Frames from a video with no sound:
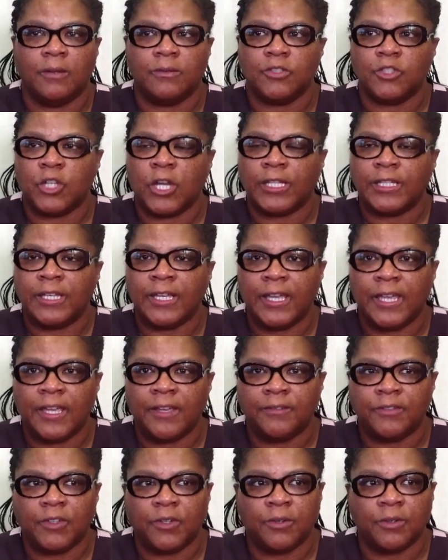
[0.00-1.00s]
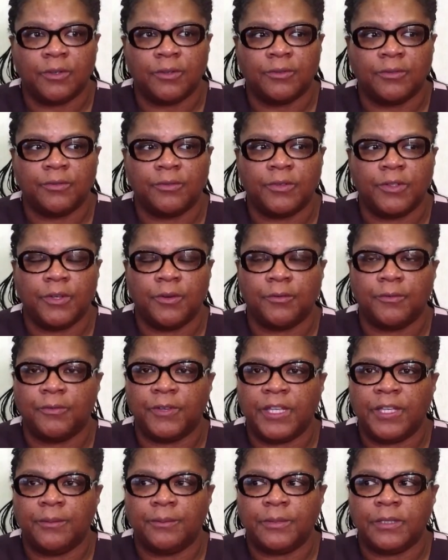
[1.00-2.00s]
Try to have your
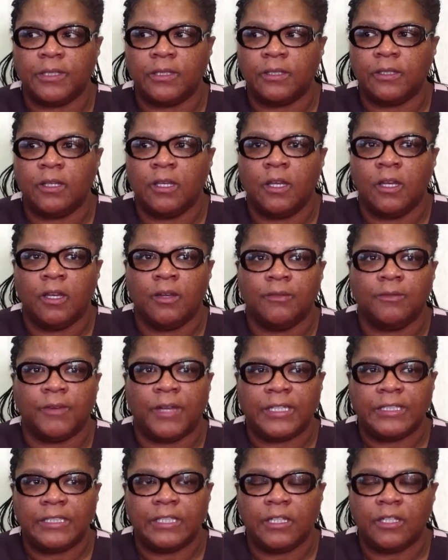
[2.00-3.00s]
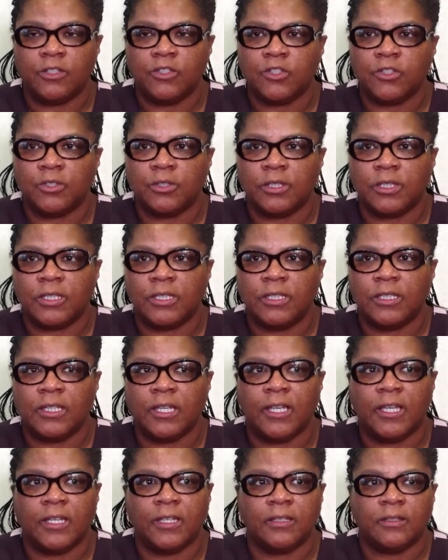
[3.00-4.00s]
family
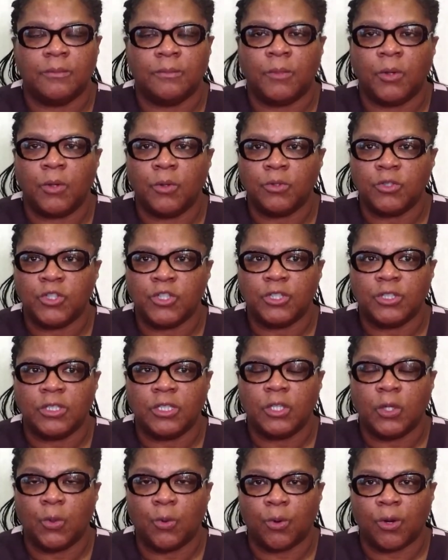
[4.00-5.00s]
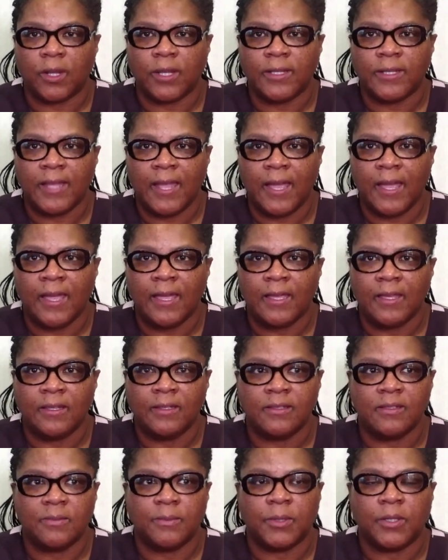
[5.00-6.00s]
financially and emotionally
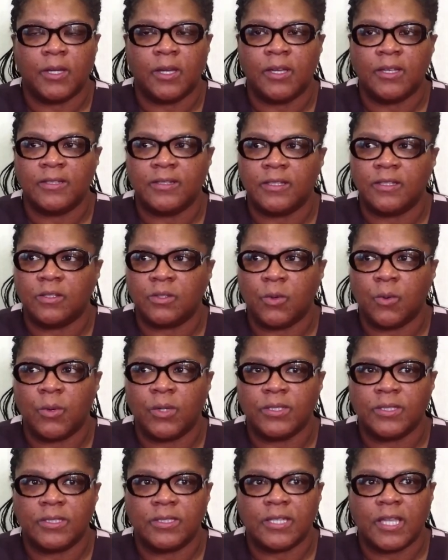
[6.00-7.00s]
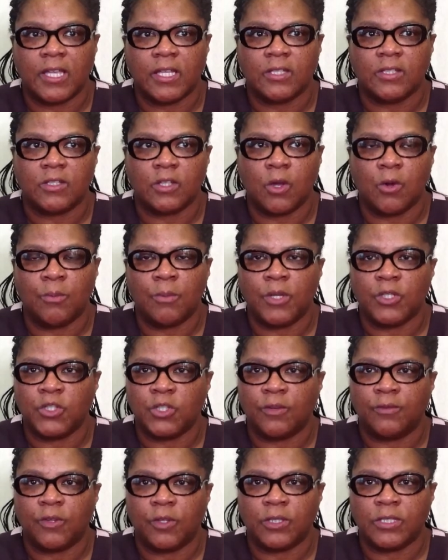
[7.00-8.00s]
organized, because it's going to take so much
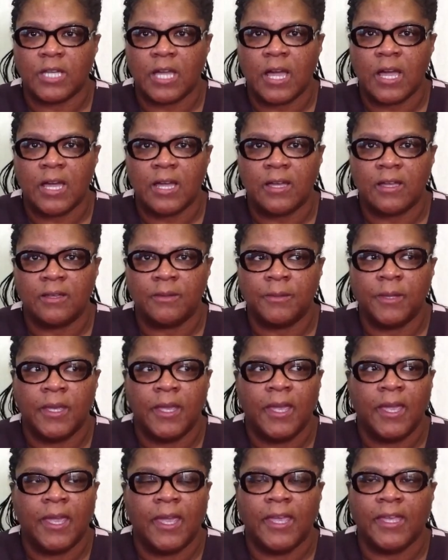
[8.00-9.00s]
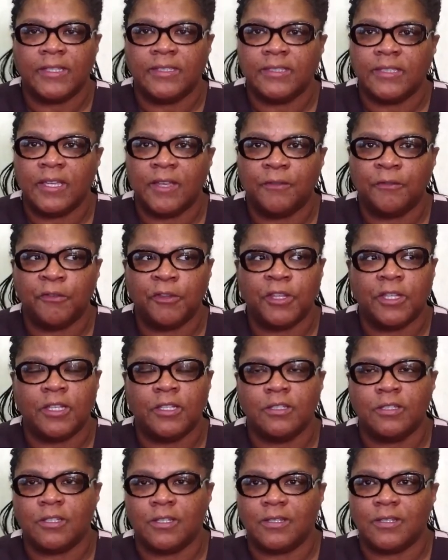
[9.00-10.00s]
of your time. And
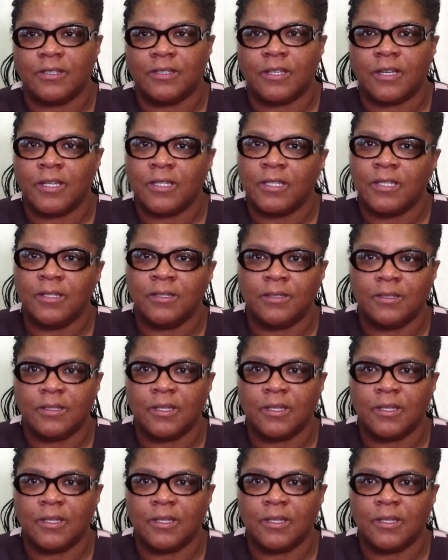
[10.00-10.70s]
definitely to study.